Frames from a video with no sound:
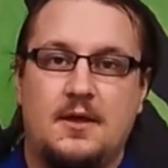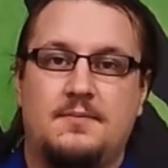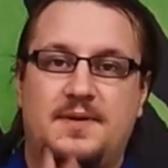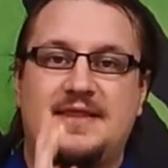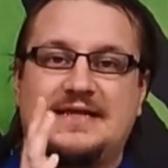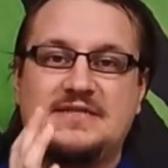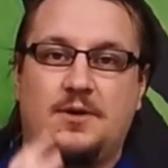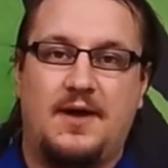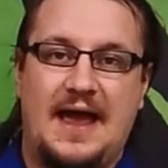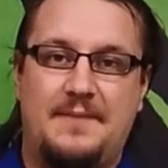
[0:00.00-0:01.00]
But that's
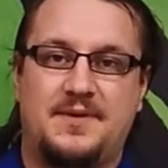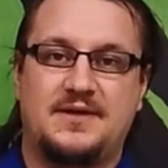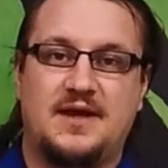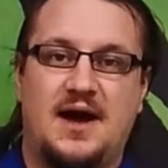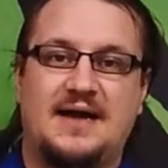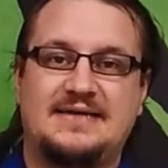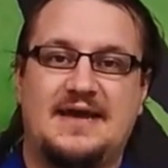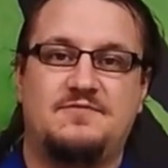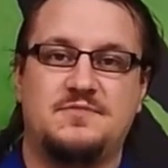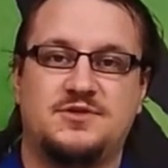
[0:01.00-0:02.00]
not what happened. God
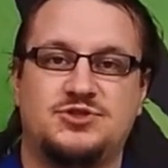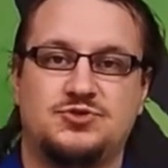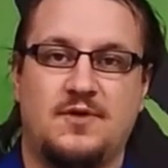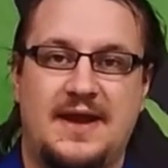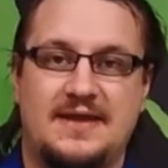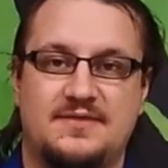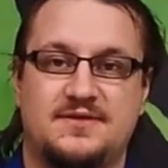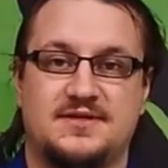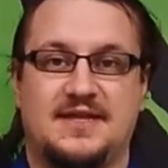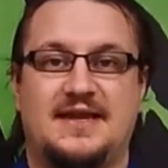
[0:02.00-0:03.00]
gave him the strength
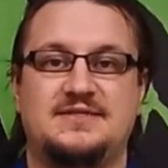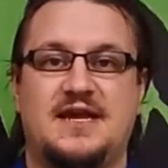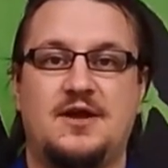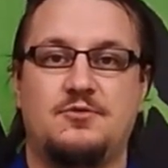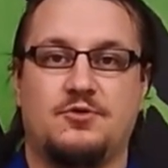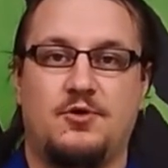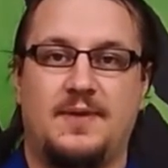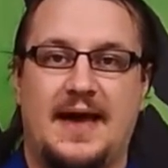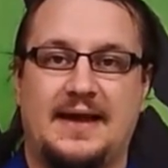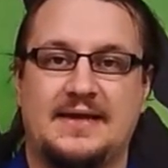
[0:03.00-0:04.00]
to let his hair grow
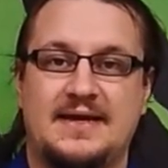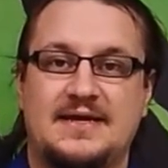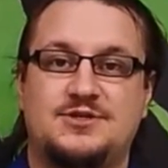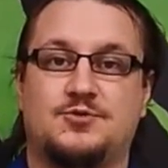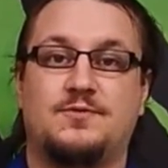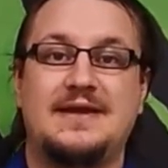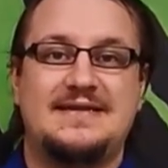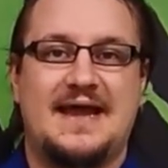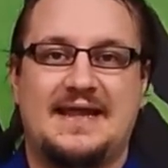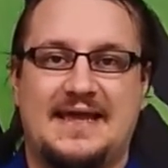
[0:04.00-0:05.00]
back, to
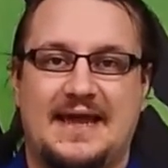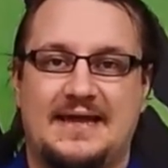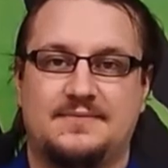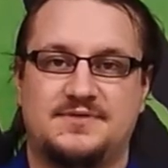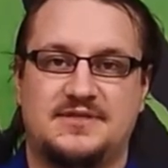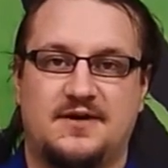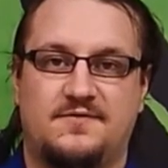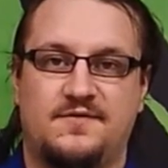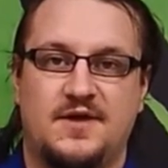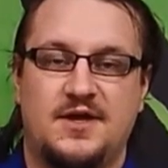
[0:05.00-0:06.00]
rededicate
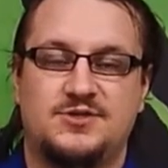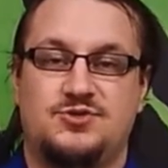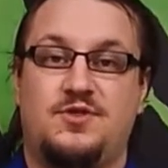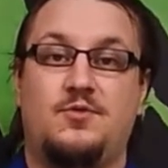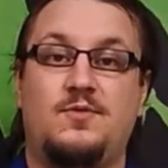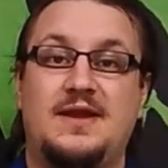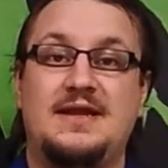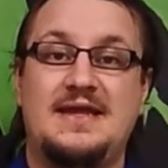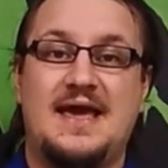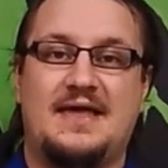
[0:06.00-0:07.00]
himself, so that when
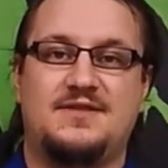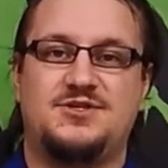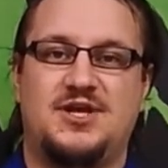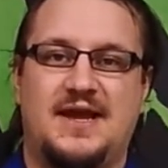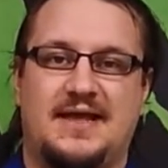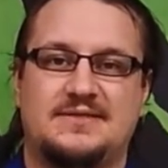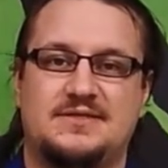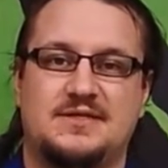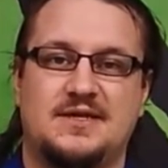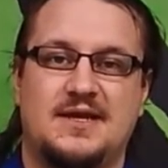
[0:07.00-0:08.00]
he had the
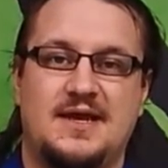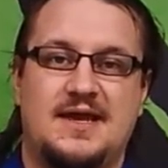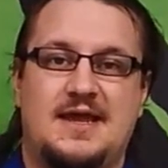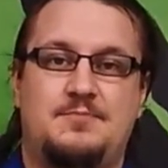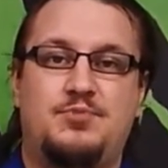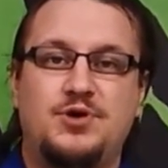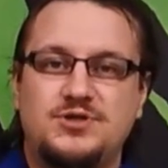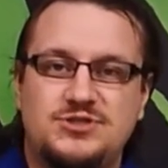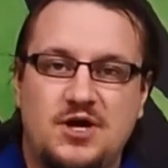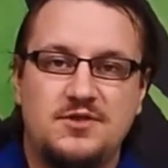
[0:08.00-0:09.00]
chance, he
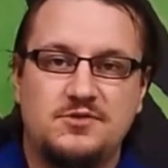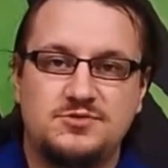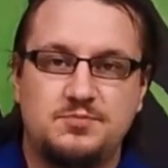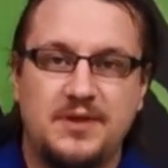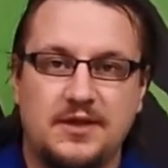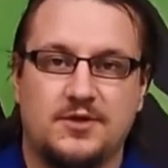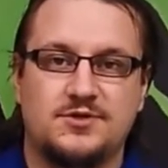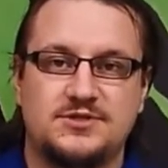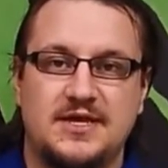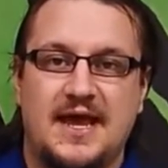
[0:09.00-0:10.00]
pushed on those
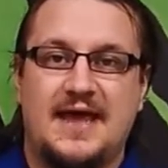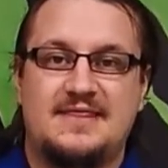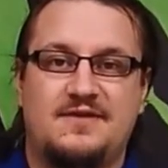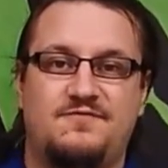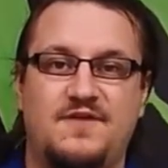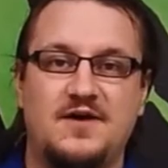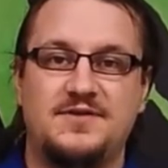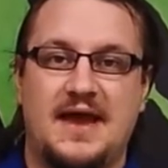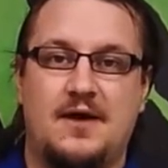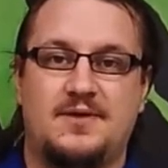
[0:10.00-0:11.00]
pillars and they fell
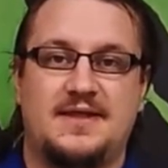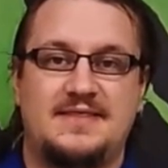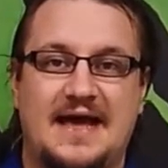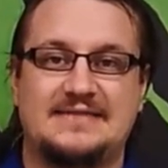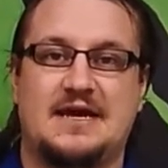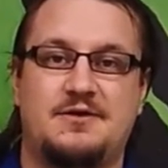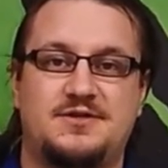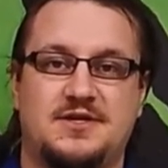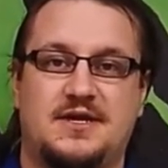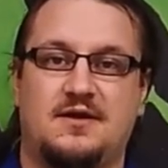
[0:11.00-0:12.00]
down, and that's how he
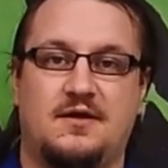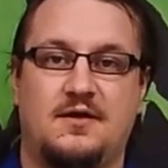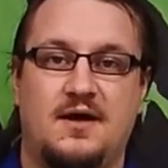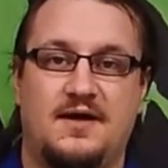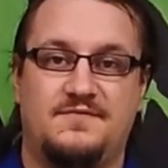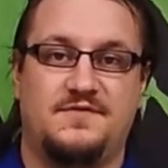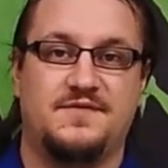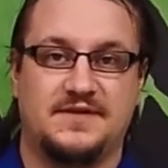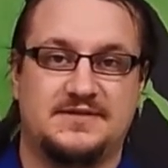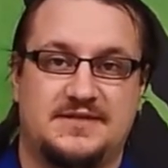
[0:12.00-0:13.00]
took care of the
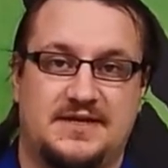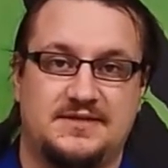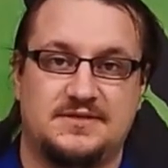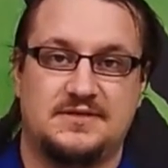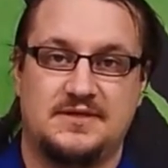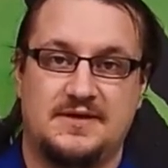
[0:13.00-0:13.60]
Philistines.